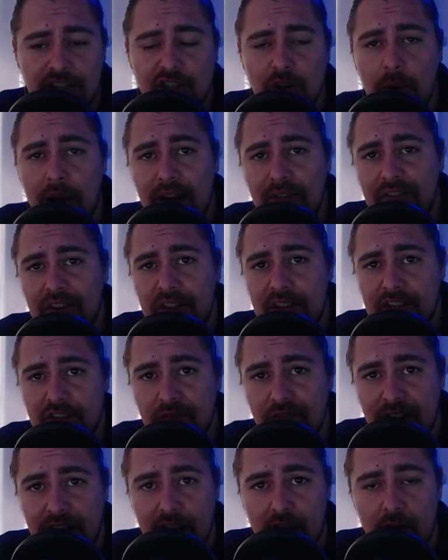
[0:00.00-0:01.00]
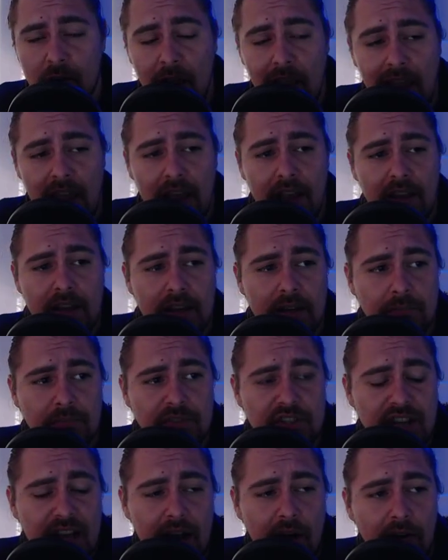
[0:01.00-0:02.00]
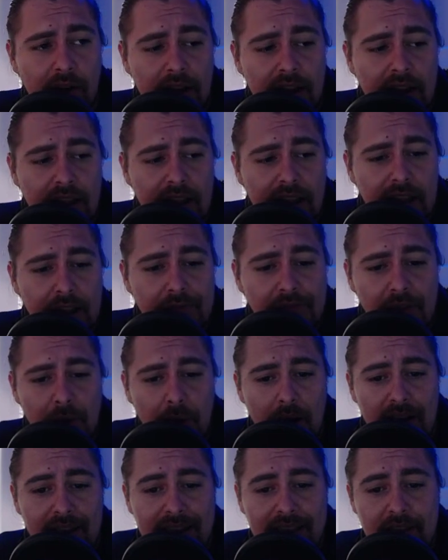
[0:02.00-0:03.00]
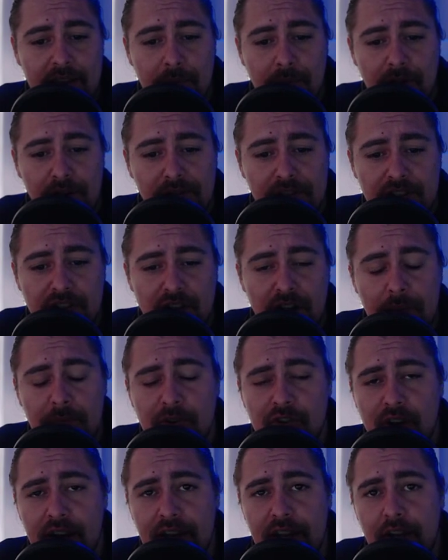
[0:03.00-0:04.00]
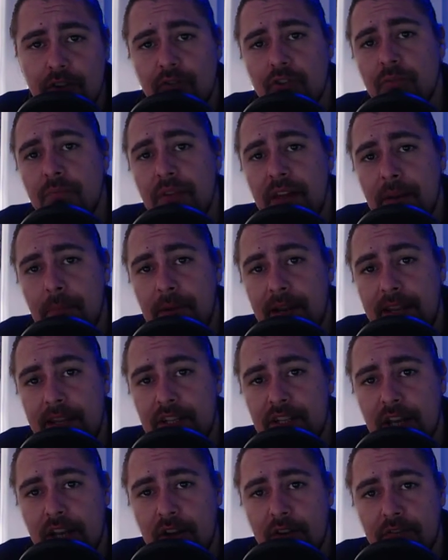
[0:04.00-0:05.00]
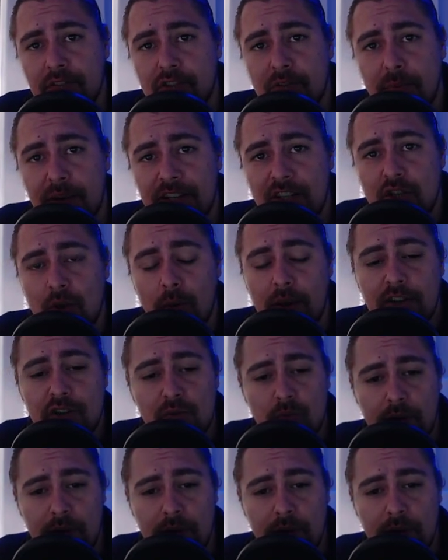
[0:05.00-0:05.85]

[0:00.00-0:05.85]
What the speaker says: So after this video comes out, if you are in the Profit Sniper trading group, then please head over to my Twitch.